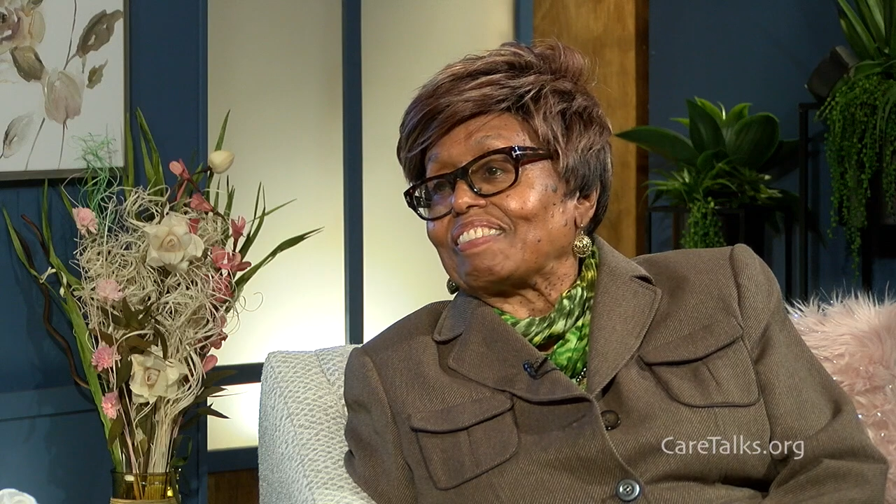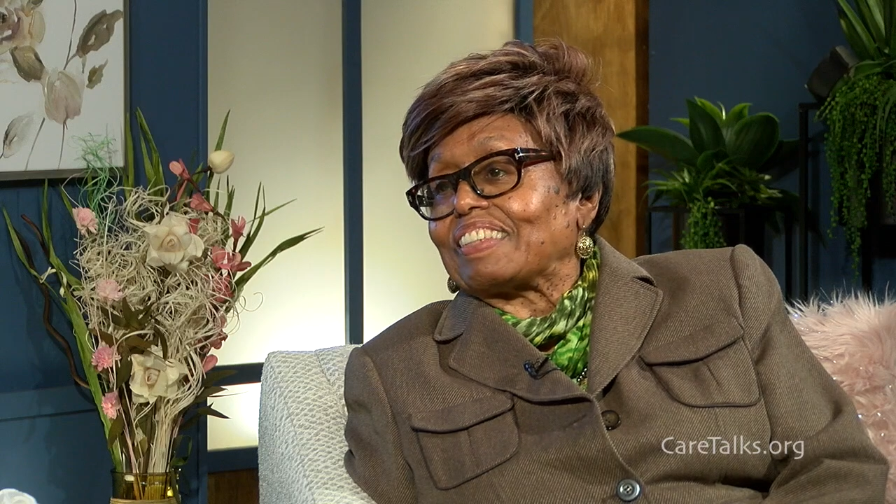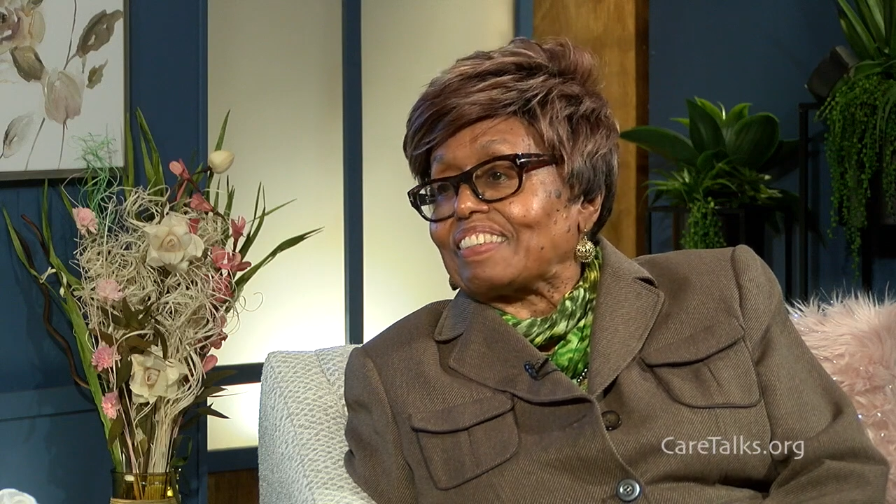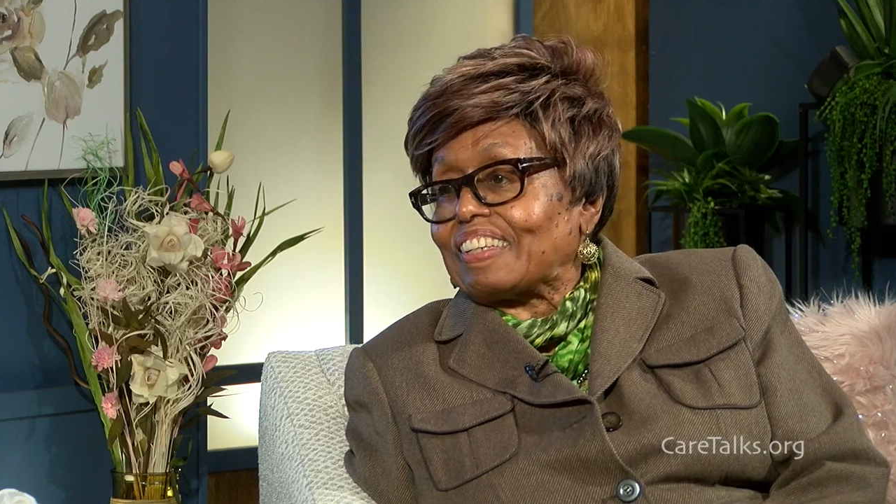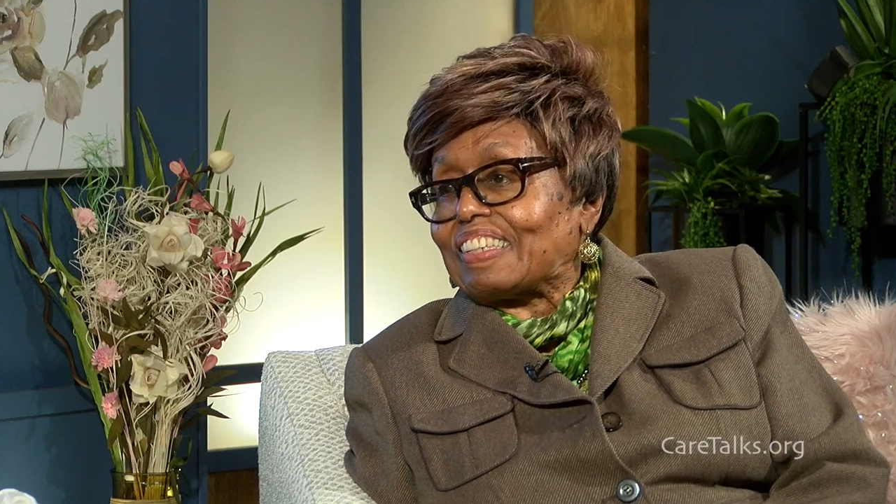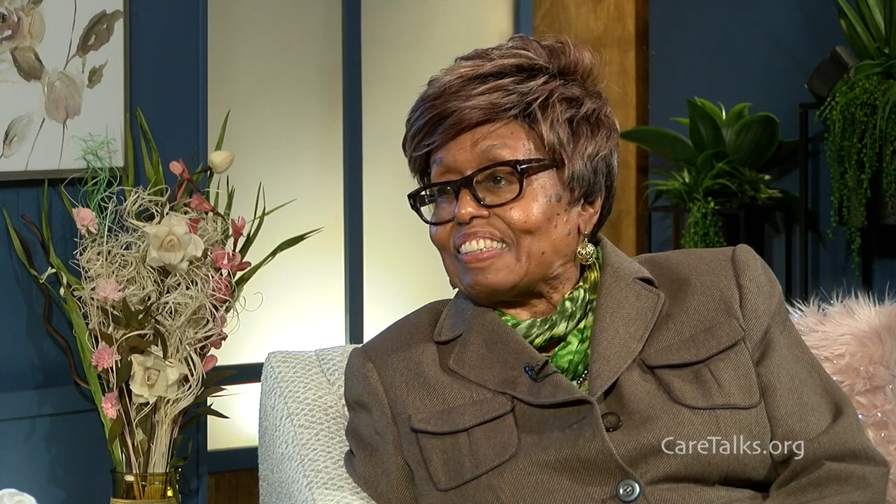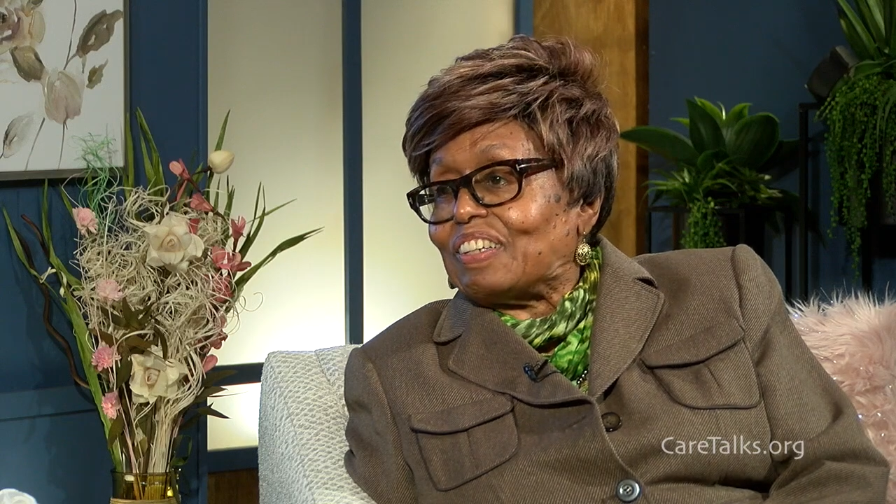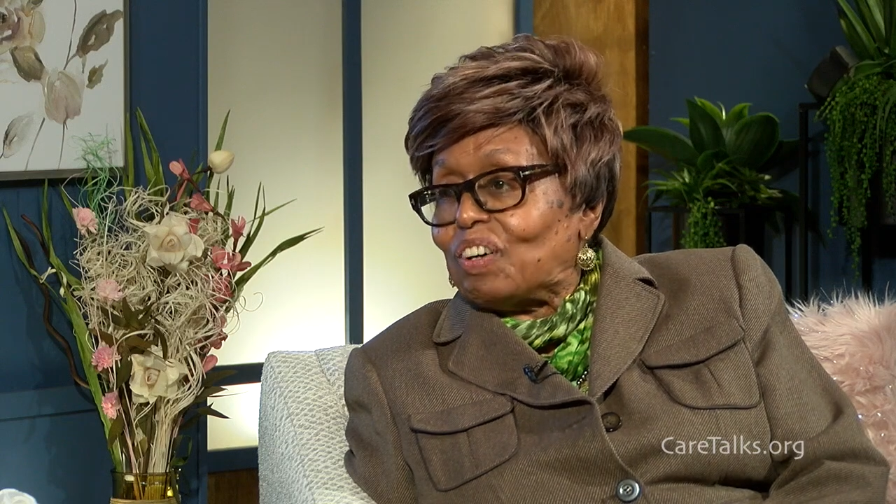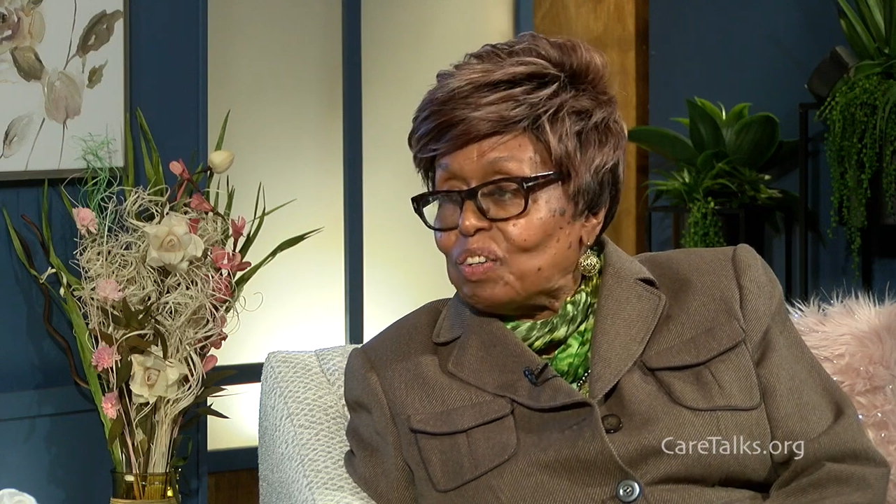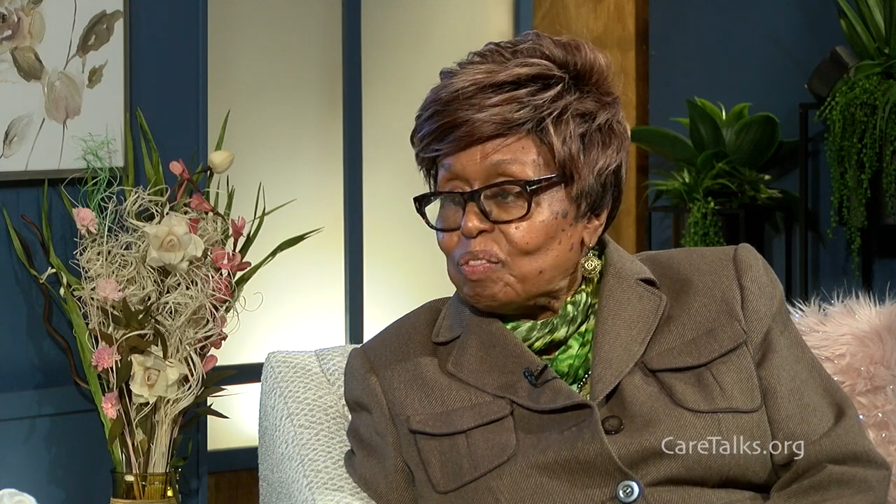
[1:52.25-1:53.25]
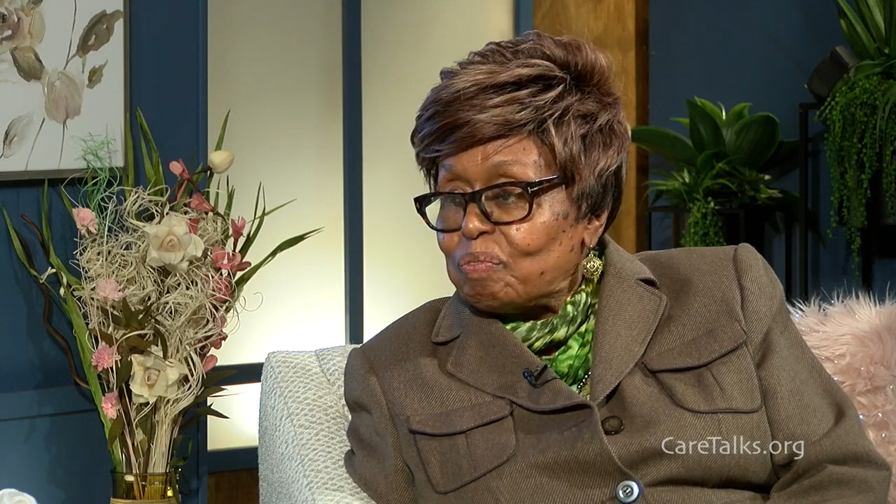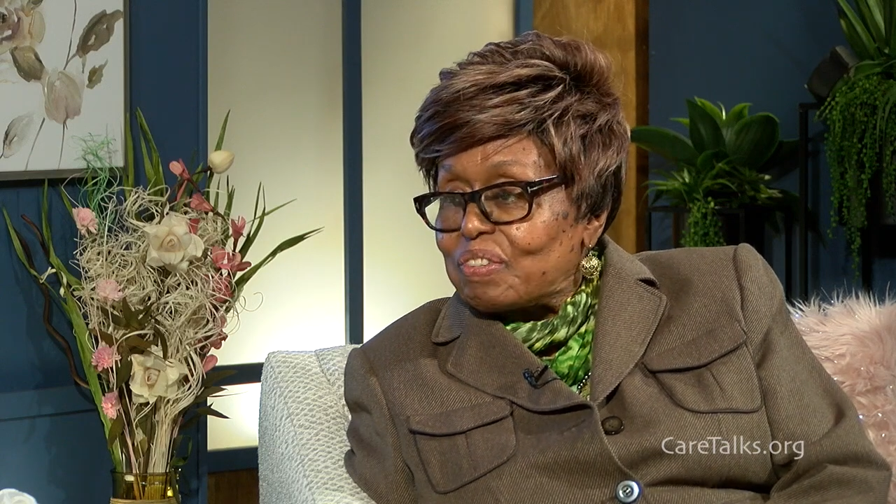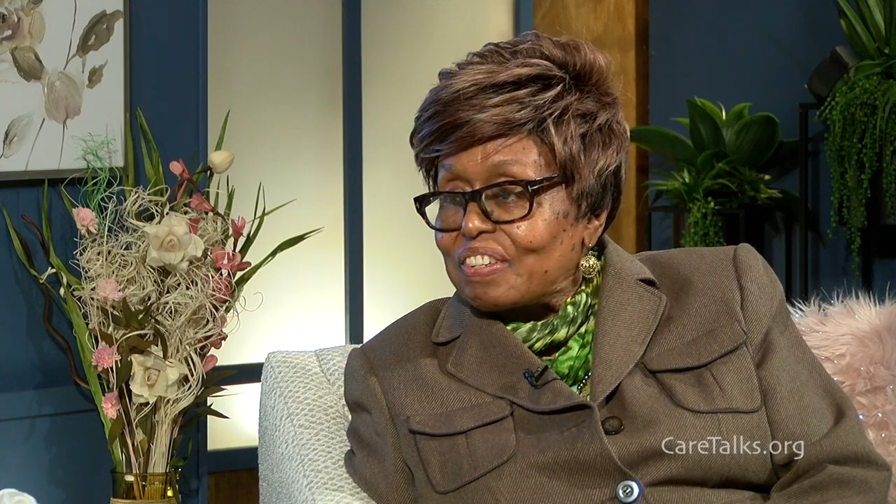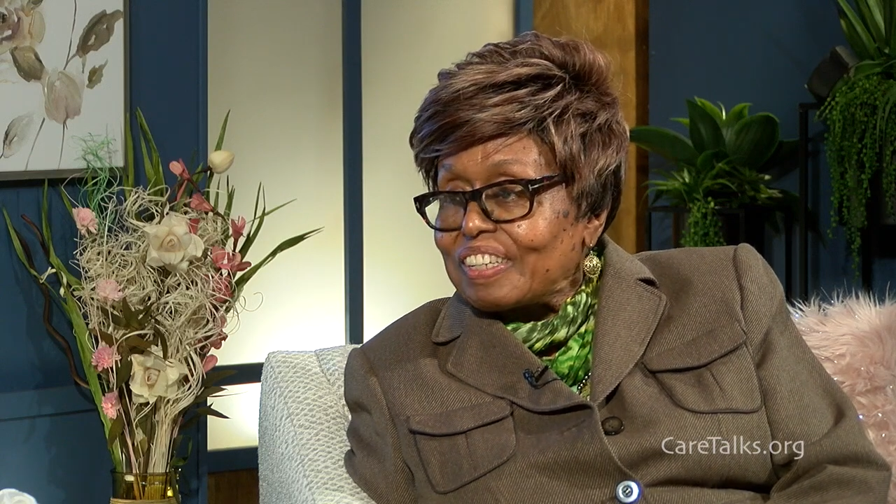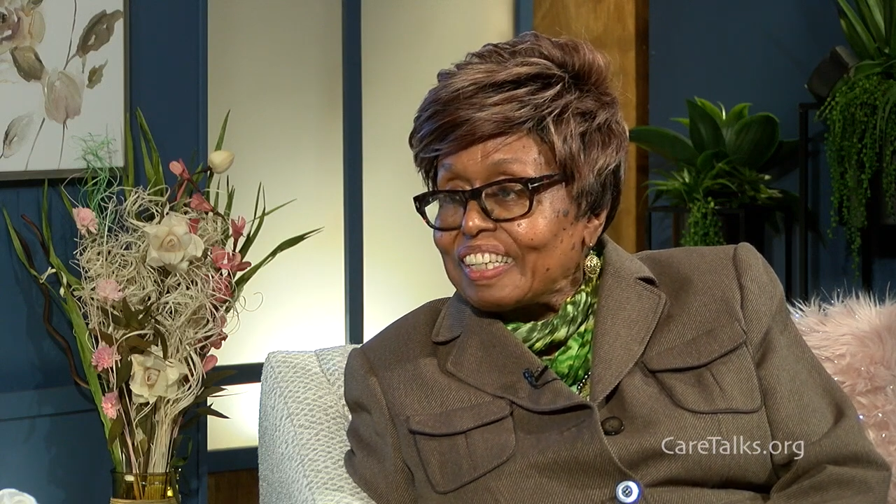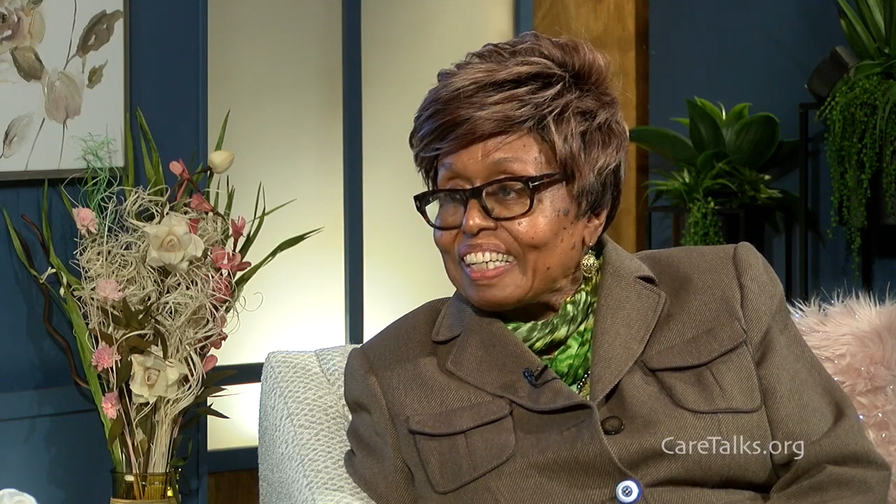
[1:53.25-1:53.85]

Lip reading: gonna take you to Ohms.